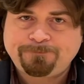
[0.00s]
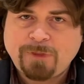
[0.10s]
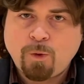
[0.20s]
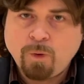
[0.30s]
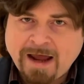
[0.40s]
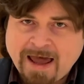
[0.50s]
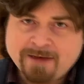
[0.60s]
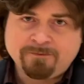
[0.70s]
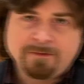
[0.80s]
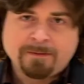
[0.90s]
When I
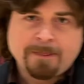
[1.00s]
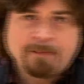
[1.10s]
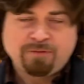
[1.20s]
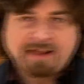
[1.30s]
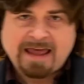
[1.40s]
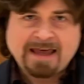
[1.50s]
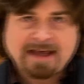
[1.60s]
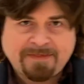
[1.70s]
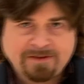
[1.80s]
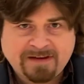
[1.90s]
am playing
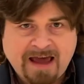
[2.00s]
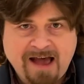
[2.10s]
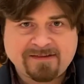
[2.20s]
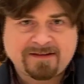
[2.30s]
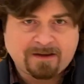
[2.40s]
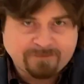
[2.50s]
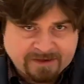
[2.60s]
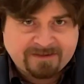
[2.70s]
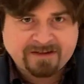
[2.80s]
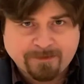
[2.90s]
at the task of
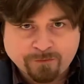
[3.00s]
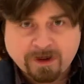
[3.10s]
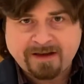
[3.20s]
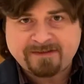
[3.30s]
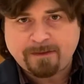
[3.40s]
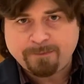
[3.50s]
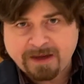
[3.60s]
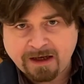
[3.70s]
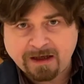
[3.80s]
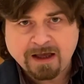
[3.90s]
discovering
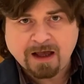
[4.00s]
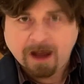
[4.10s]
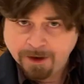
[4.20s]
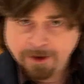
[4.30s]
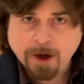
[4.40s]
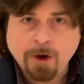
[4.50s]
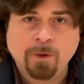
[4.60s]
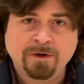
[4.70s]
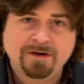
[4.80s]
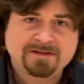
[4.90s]
something
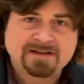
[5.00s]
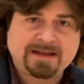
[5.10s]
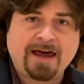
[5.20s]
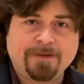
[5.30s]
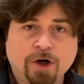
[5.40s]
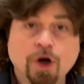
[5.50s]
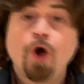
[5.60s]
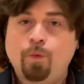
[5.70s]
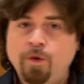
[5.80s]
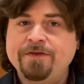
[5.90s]
unknown together
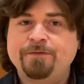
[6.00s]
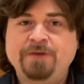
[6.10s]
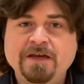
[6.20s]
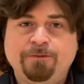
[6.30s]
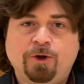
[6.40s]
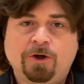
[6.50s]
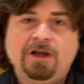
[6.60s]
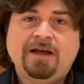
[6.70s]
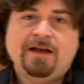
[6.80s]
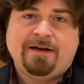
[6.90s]
with people
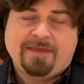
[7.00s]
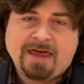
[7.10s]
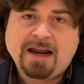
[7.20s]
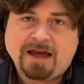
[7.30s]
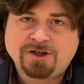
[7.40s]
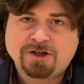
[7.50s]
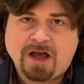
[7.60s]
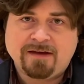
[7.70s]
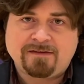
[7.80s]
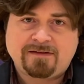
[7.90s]
that I
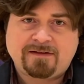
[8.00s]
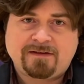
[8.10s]
trust.